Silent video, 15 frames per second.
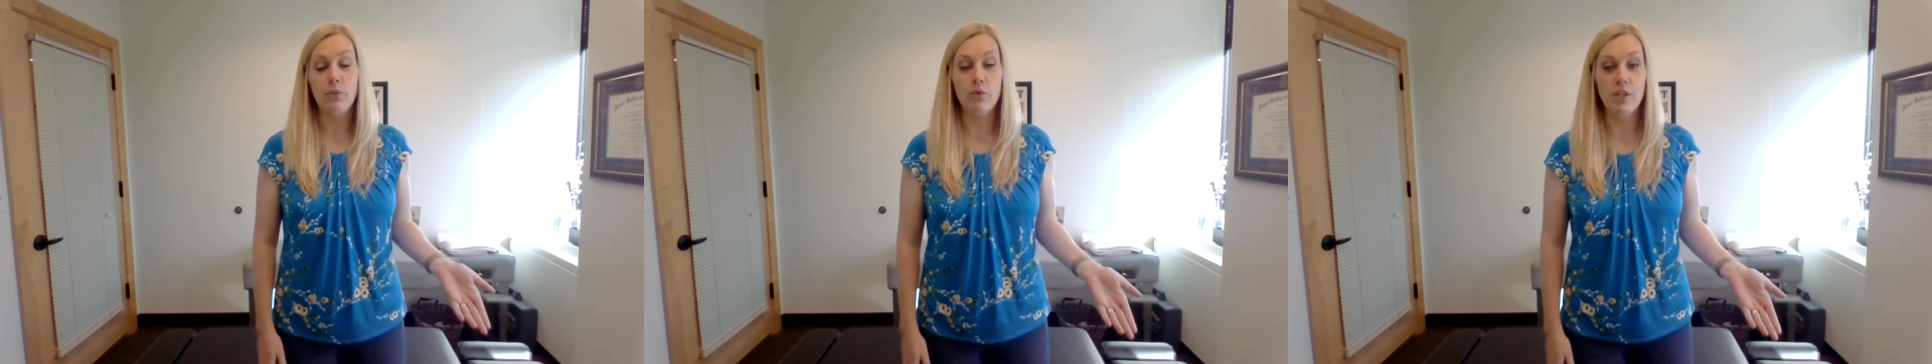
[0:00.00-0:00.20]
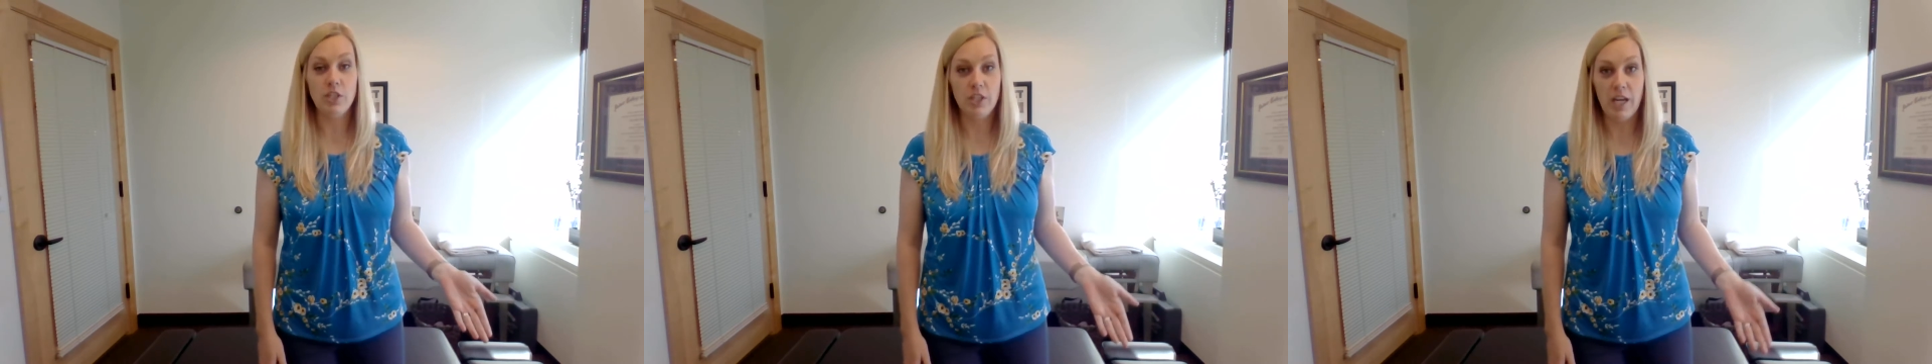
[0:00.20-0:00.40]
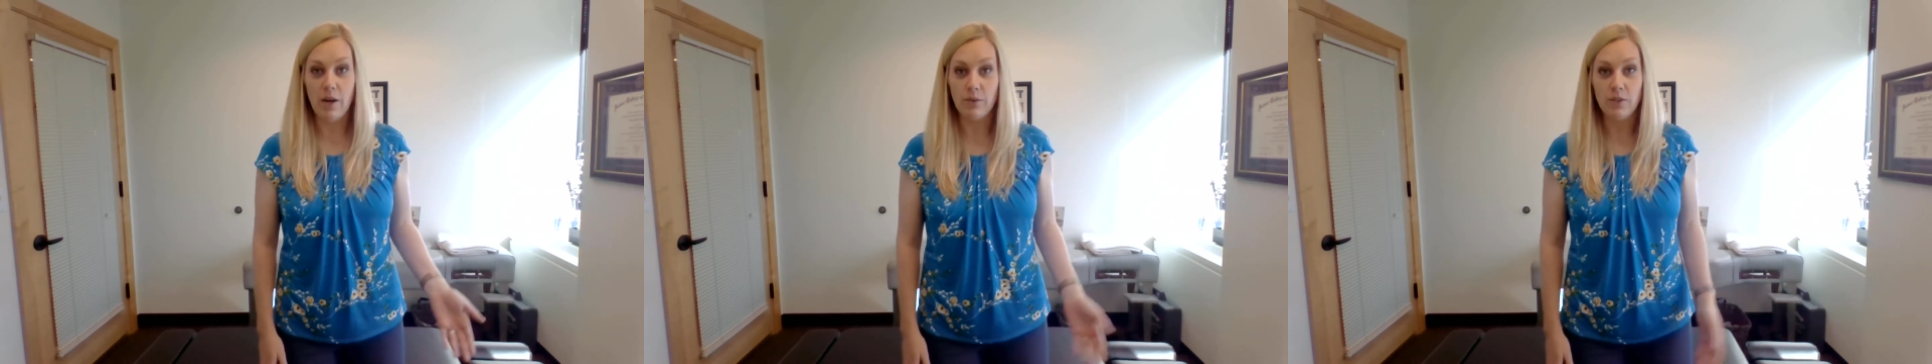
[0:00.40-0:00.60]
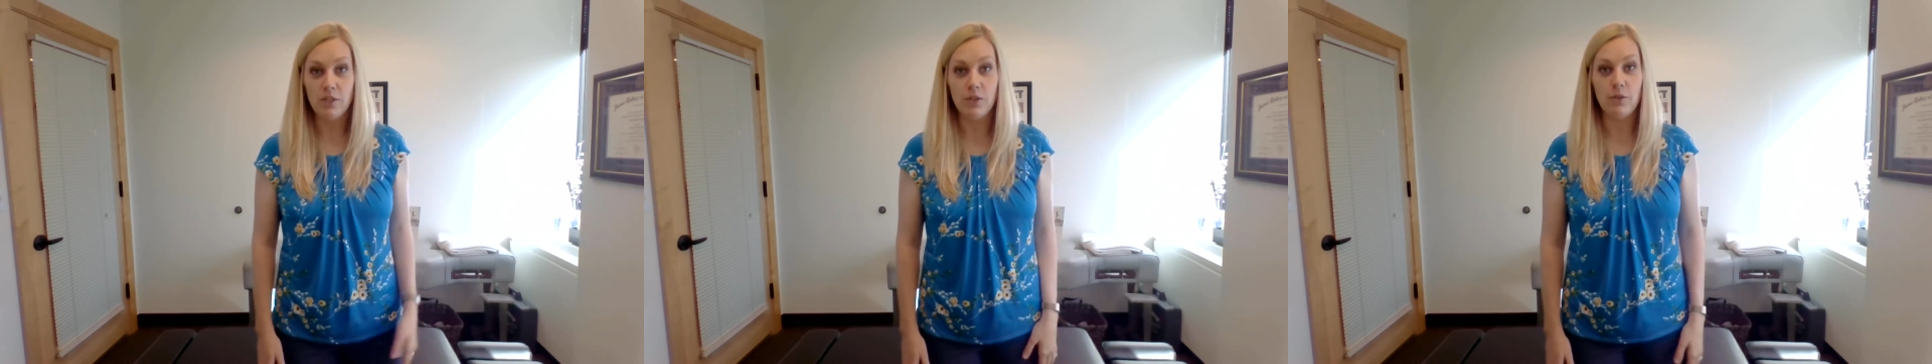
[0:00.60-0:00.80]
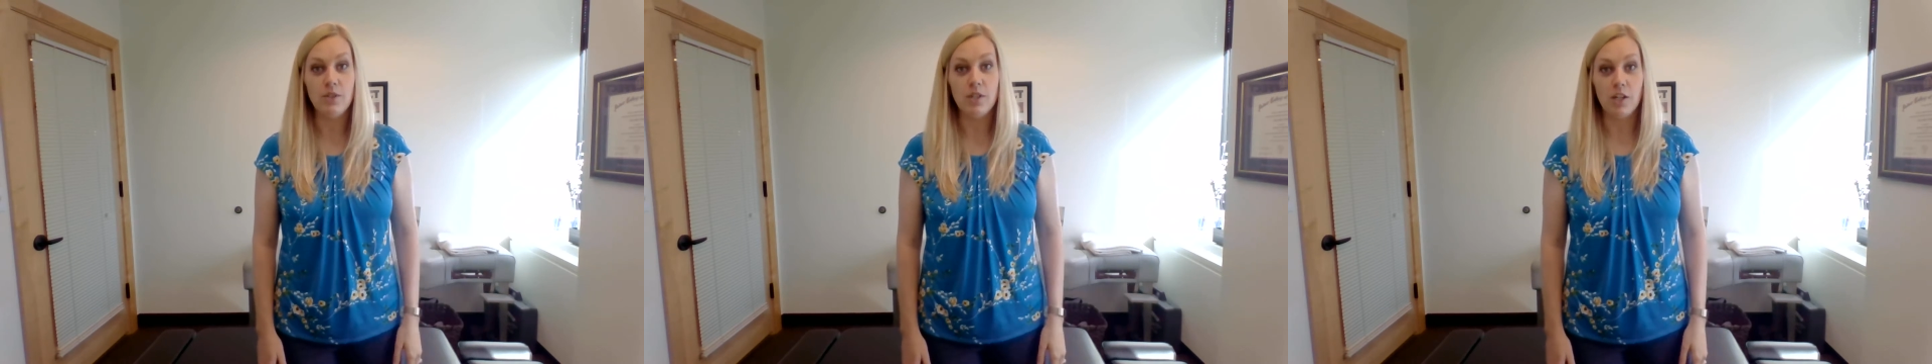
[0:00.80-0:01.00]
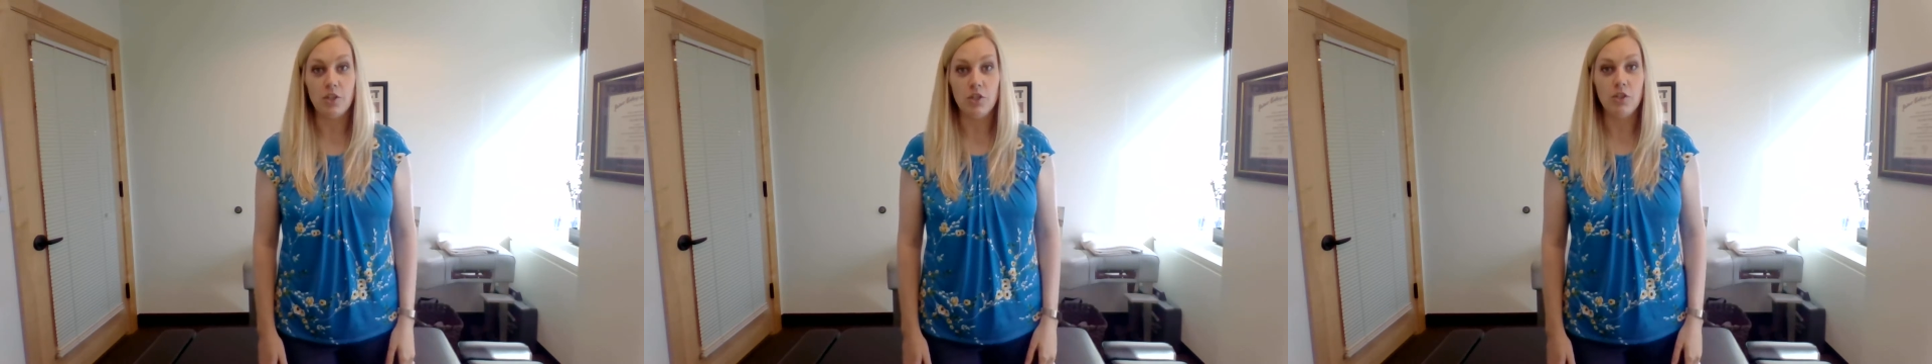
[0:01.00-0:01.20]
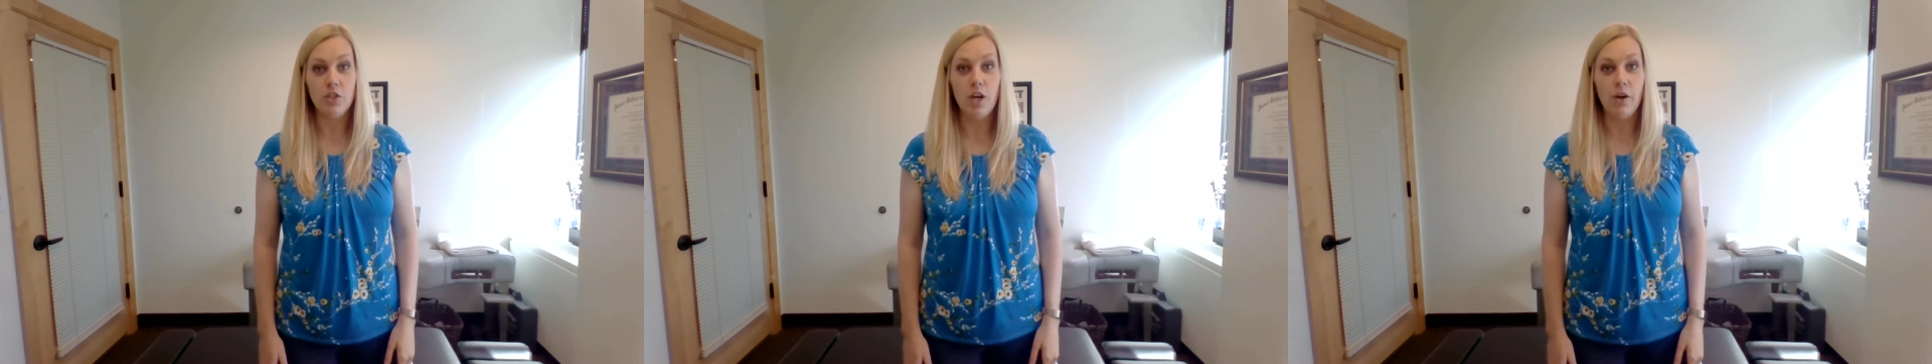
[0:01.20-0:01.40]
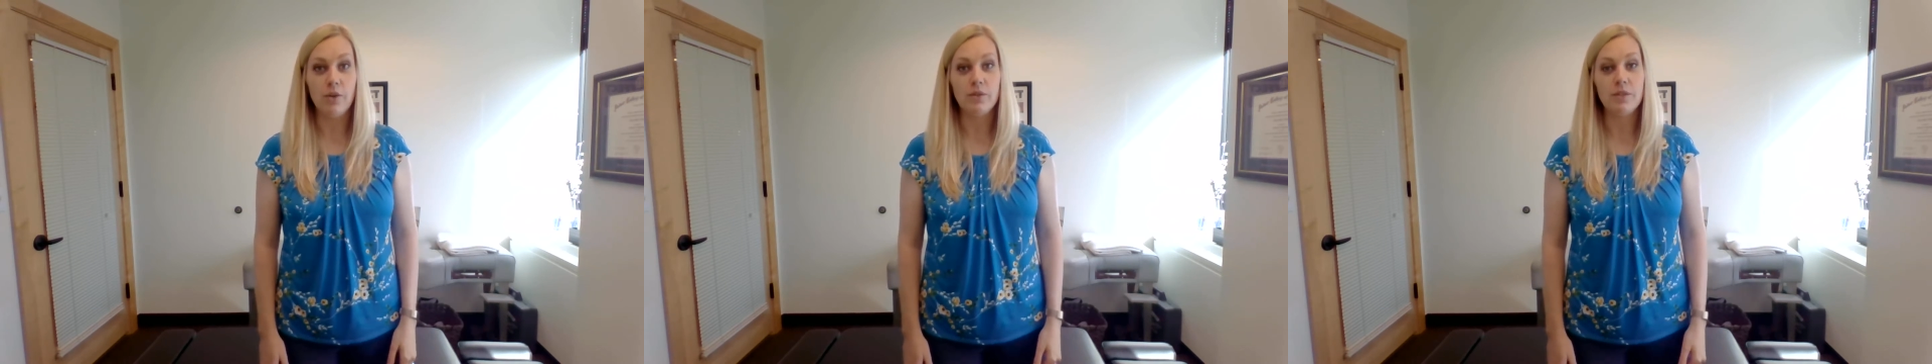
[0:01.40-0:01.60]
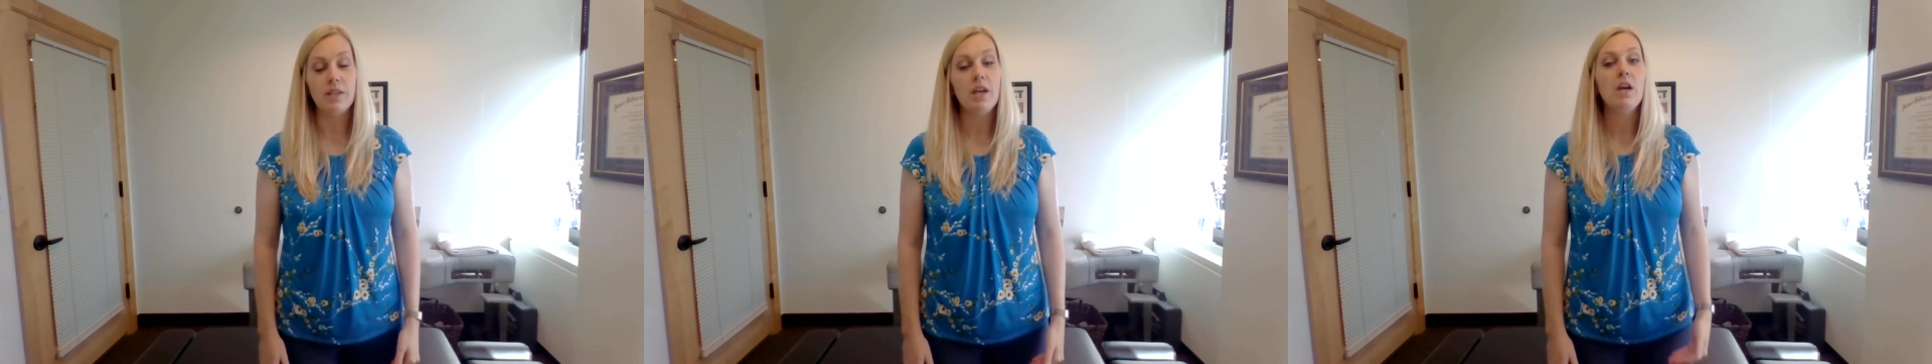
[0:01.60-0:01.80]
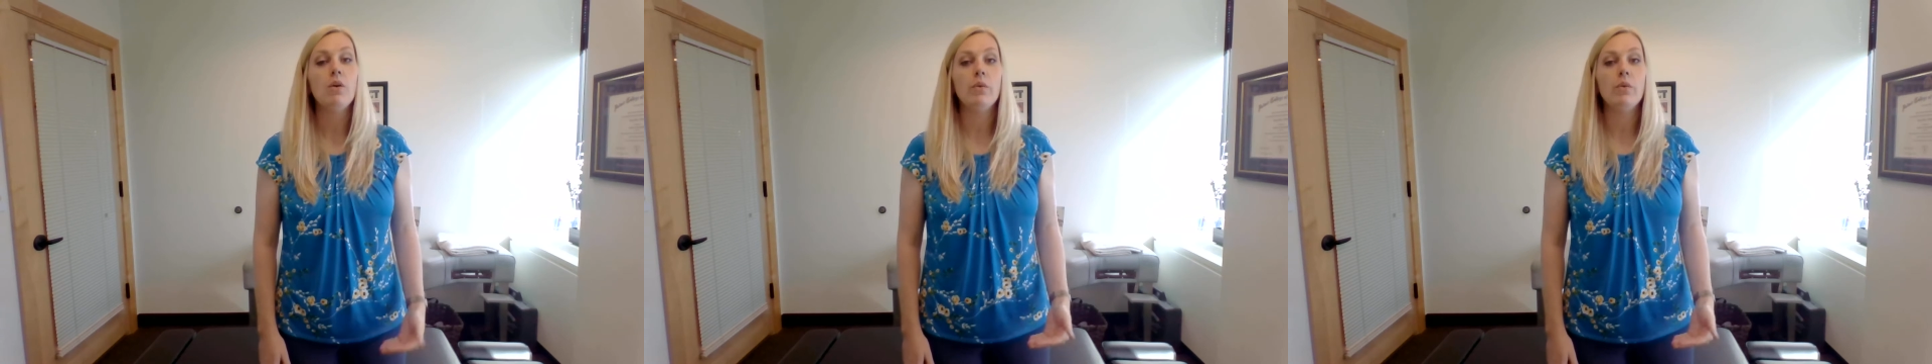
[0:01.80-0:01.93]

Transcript: reach down to touch your toes.